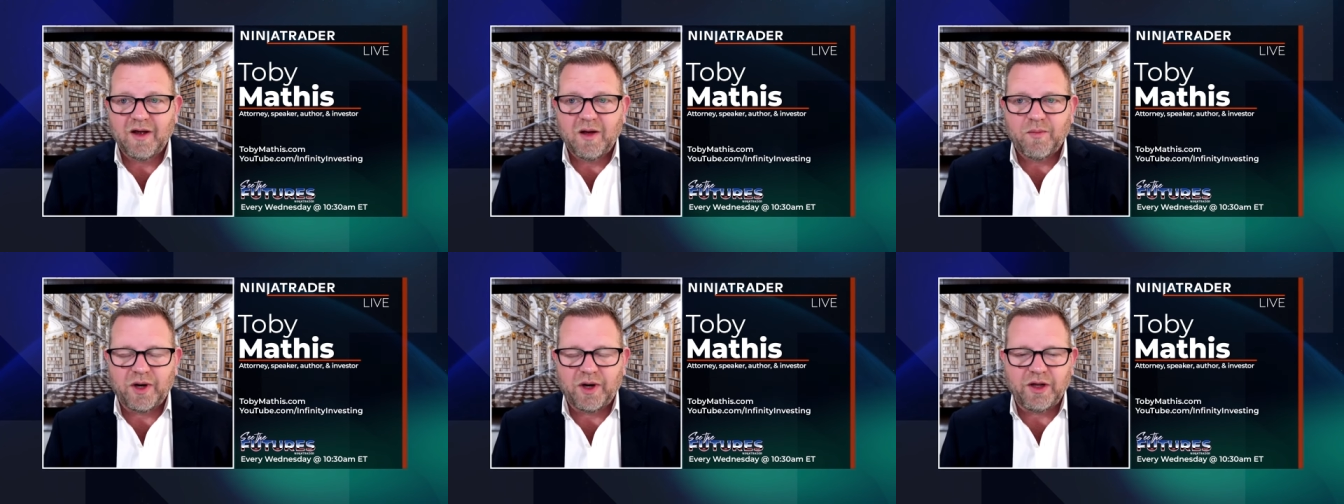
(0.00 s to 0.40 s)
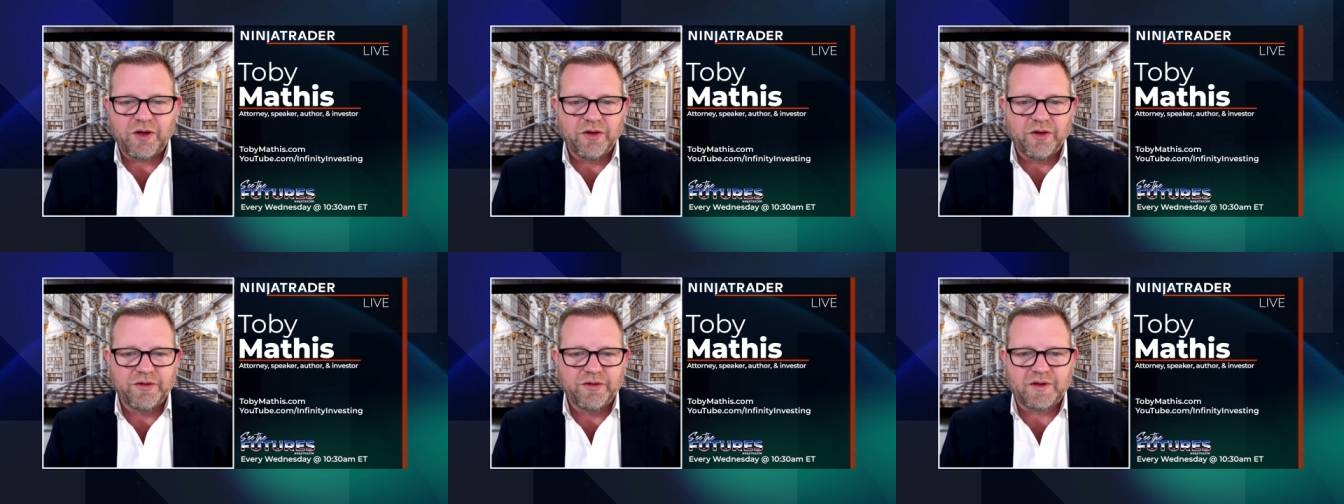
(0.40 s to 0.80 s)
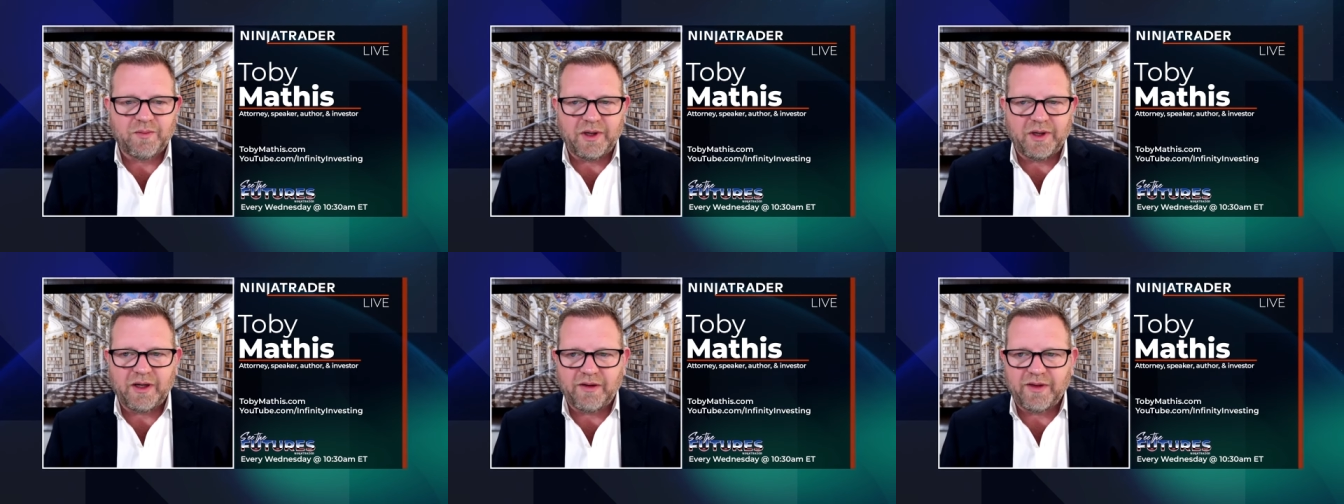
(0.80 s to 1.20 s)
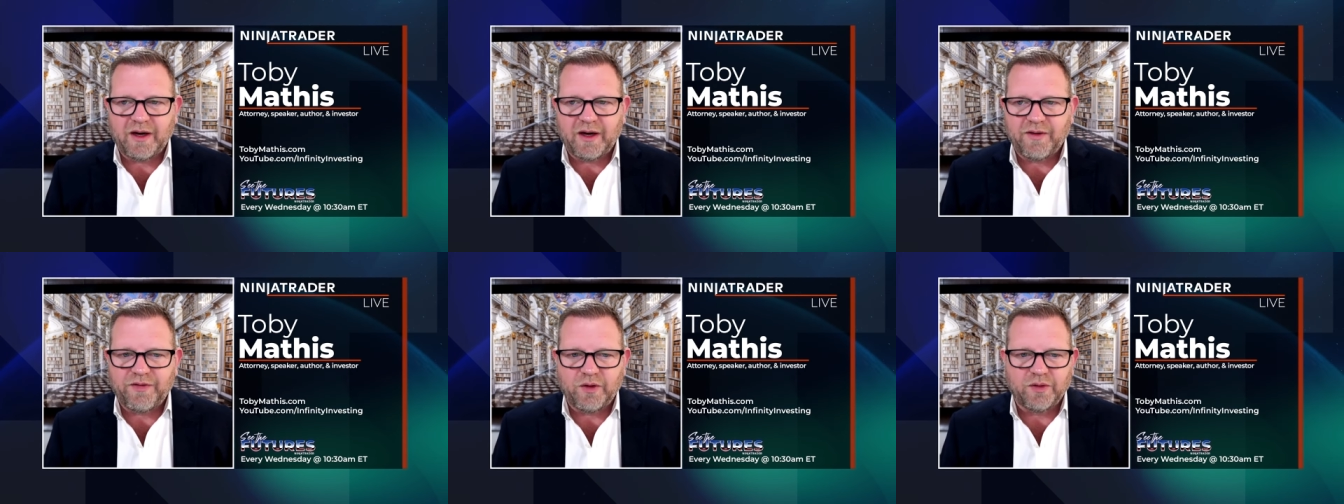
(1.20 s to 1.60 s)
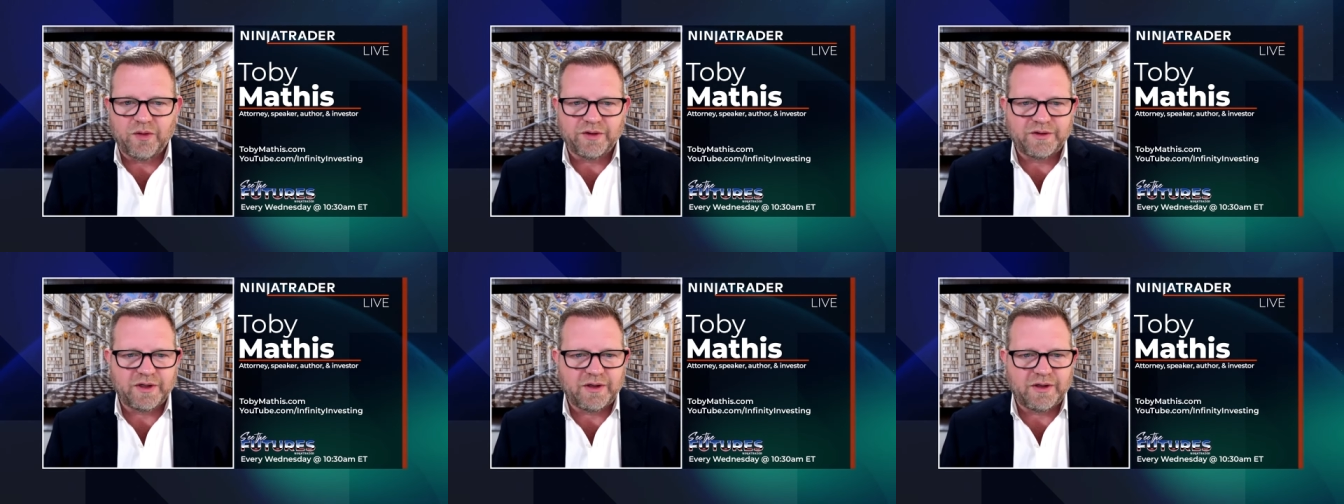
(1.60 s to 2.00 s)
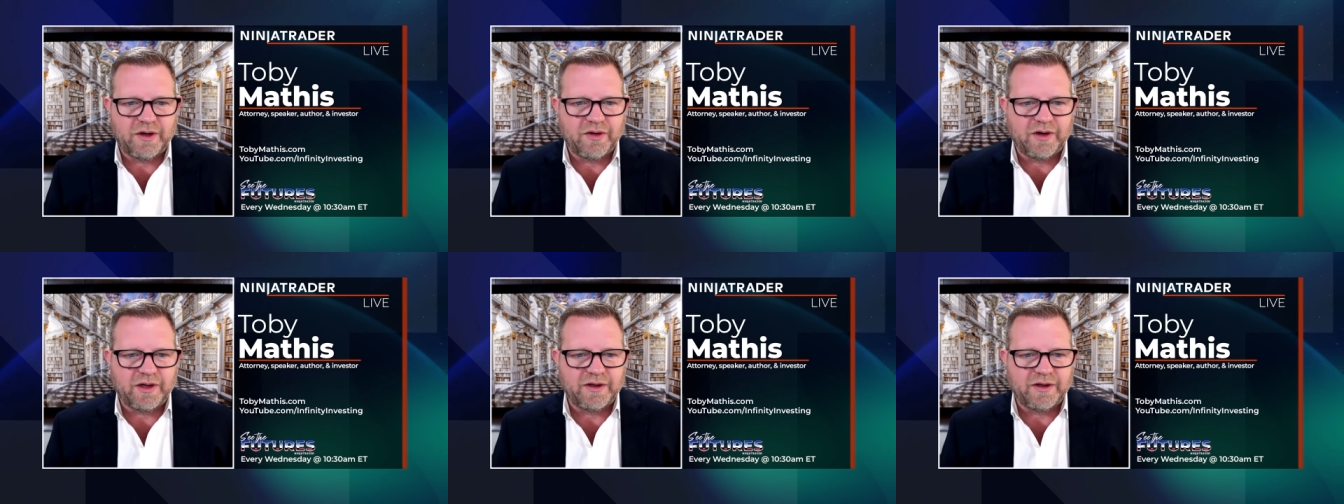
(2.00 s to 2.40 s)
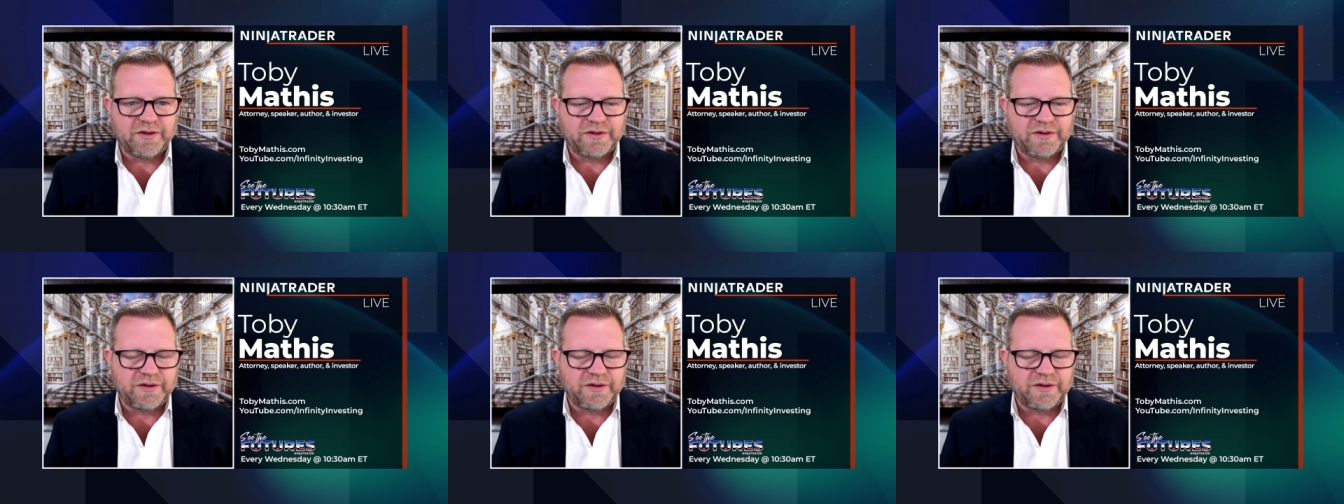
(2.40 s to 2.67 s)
But it used to be that if you were securities,